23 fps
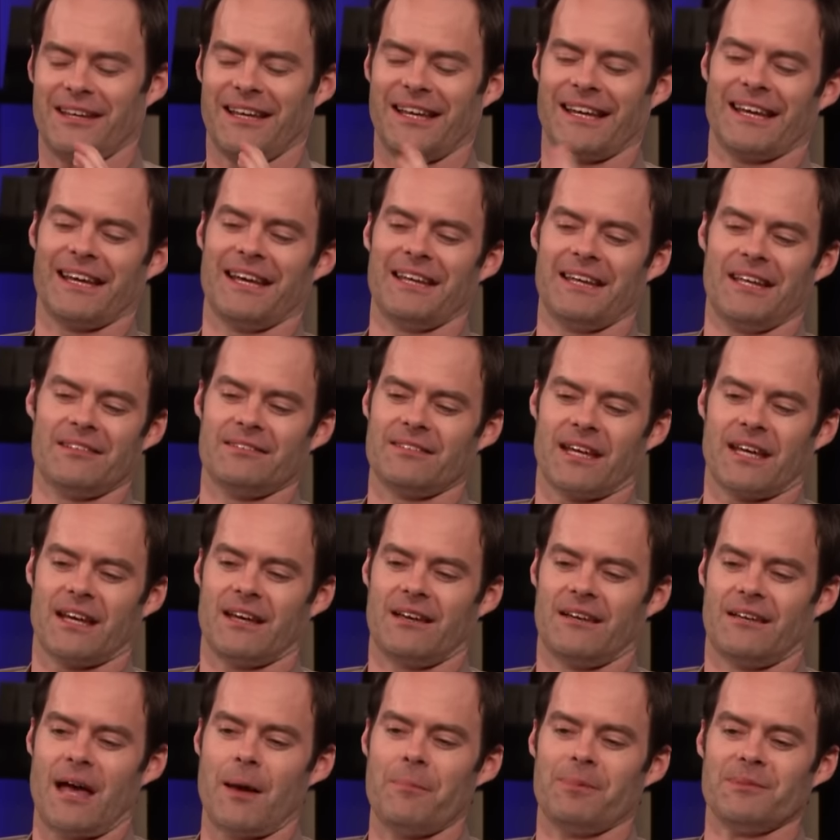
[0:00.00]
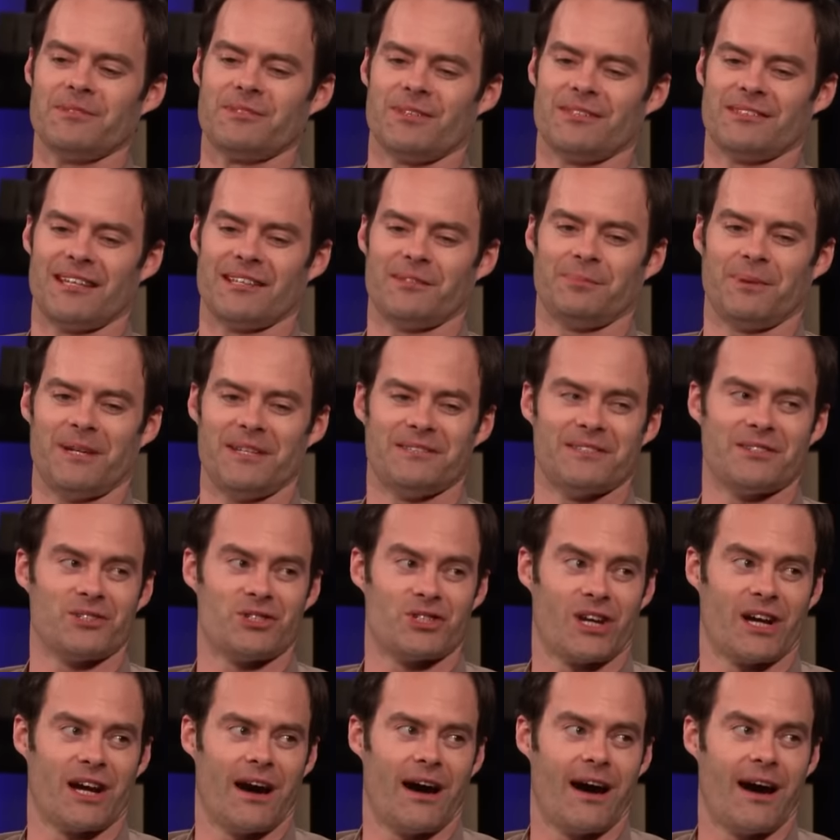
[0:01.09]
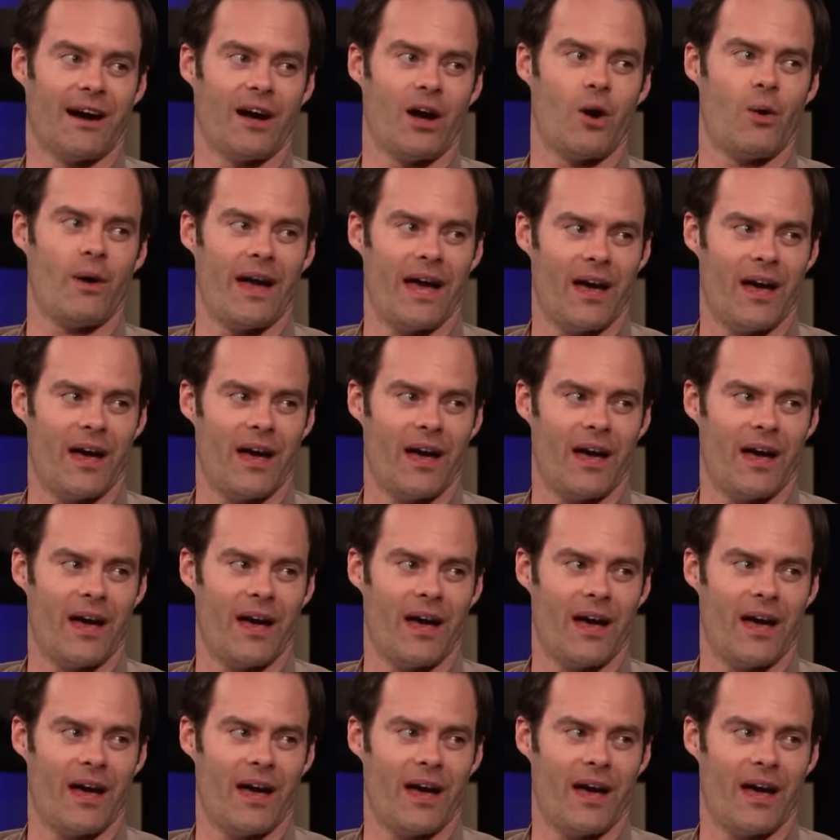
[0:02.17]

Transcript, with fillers: it's like a episode takes place in Chicago.